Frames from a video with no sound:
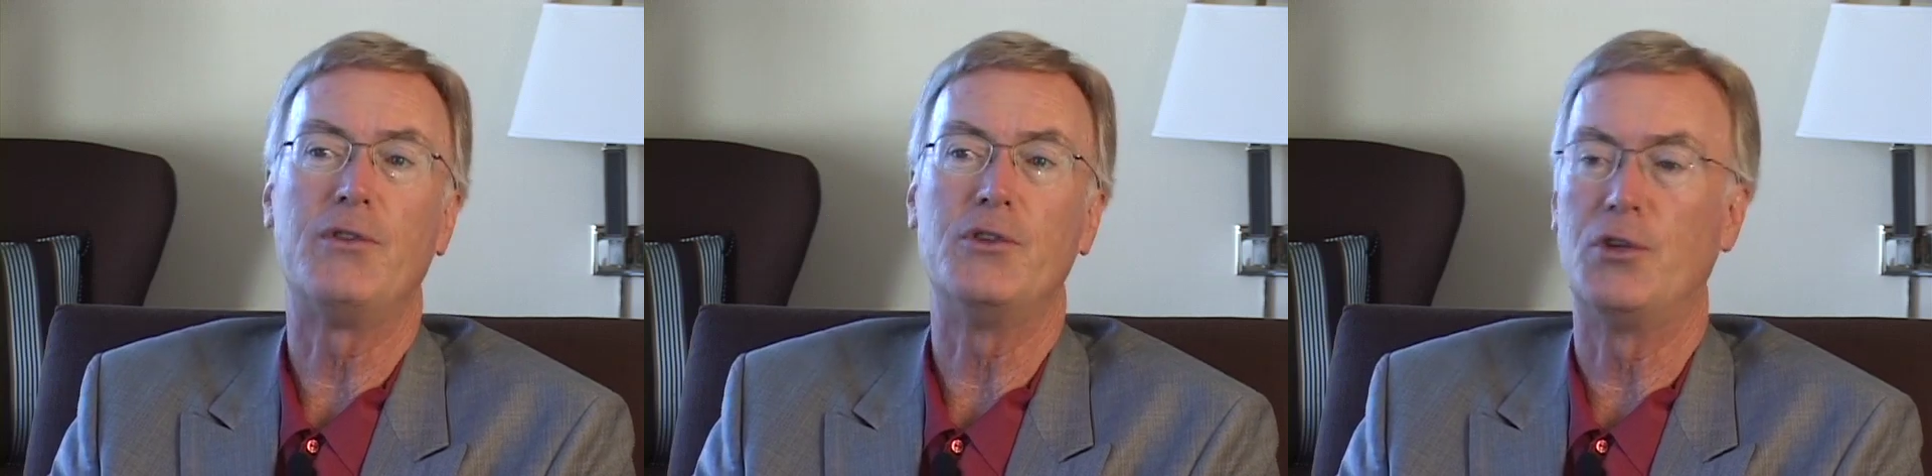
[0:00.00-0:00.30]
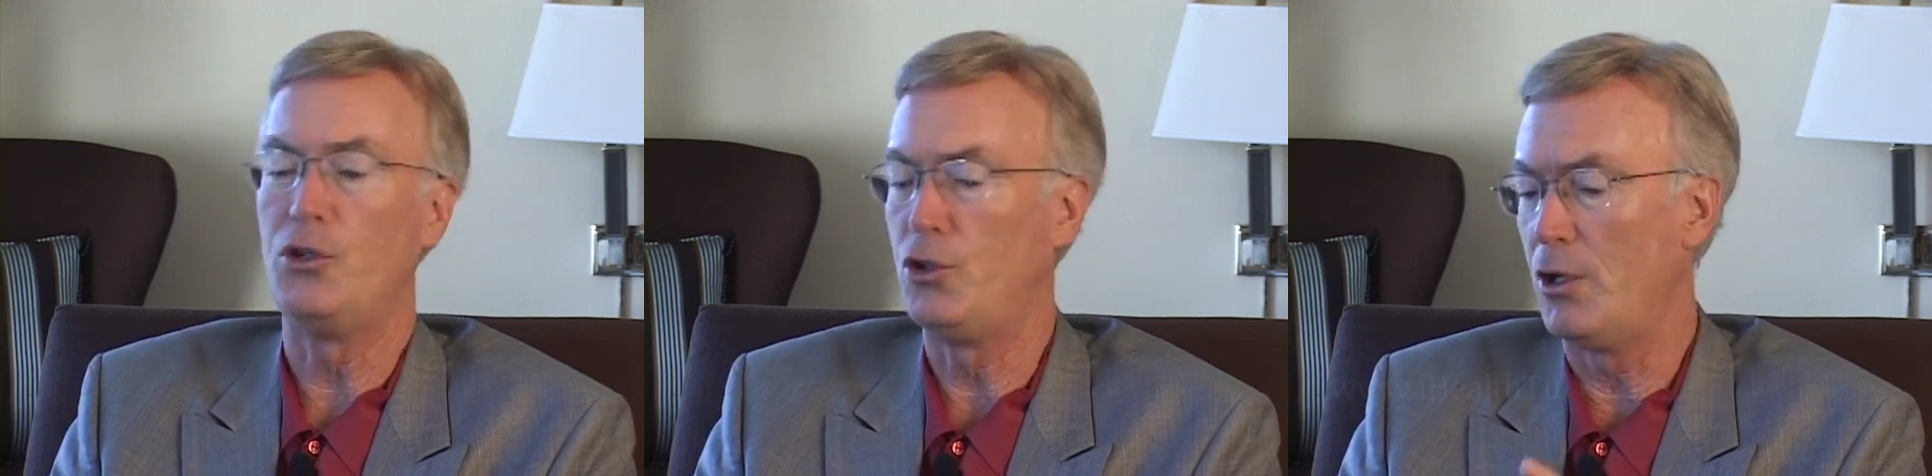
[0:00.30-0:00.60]

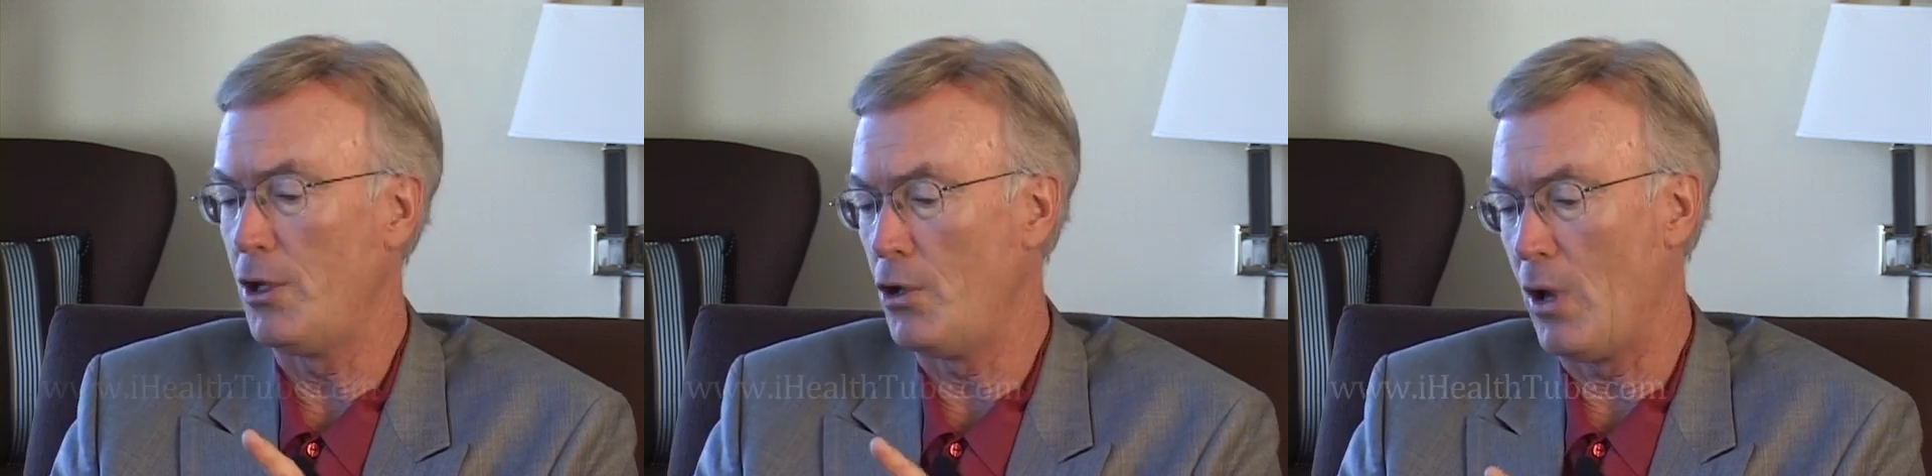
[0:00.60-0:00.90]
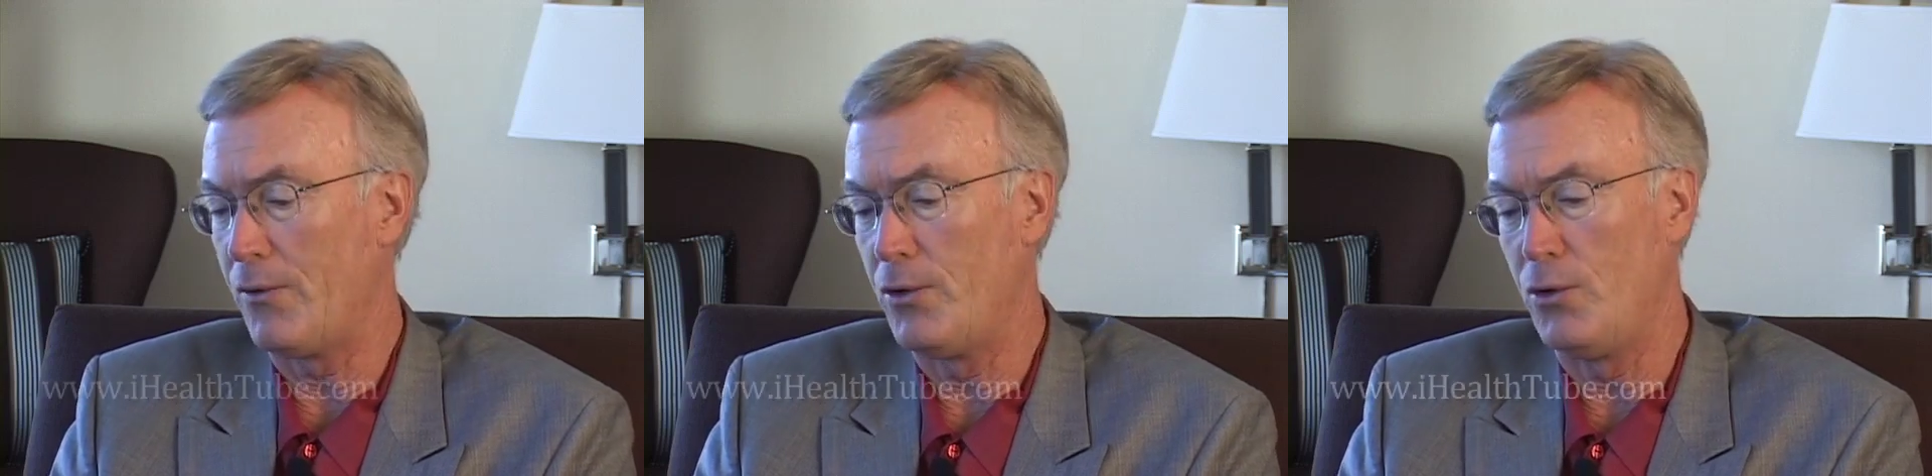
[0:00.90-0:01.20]
physician and you
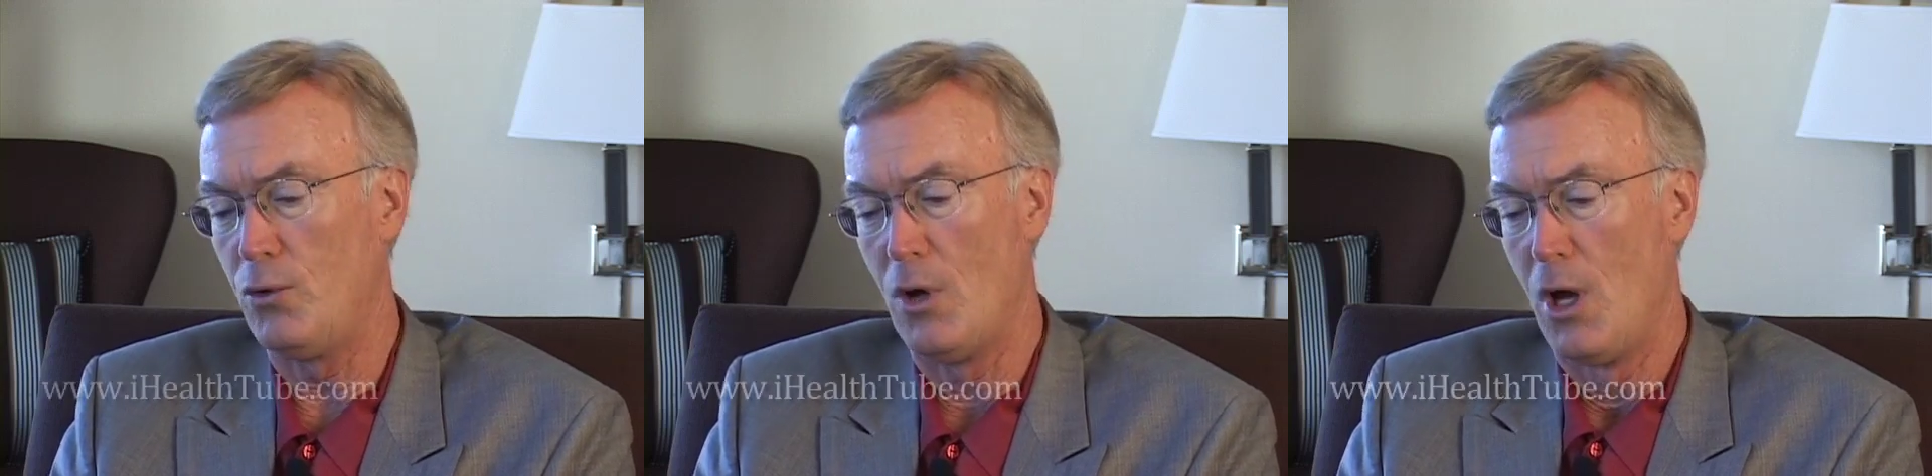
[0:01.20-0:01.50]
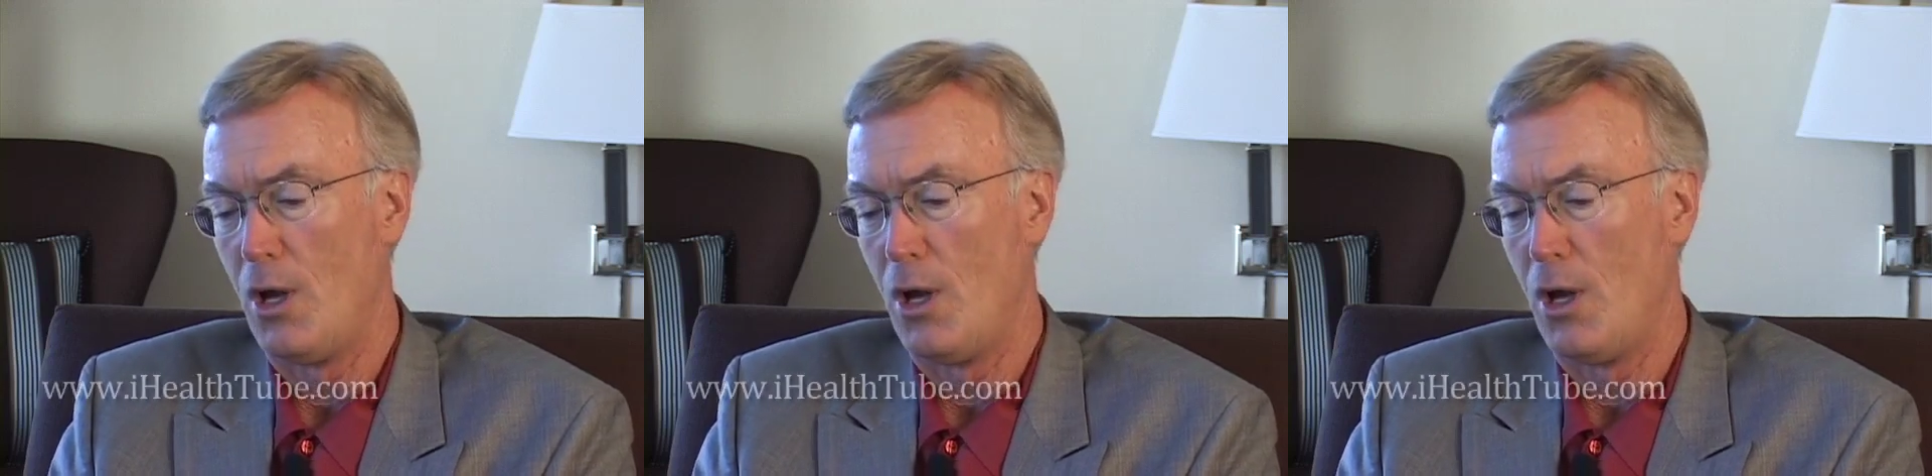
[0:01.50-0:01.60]
have to do,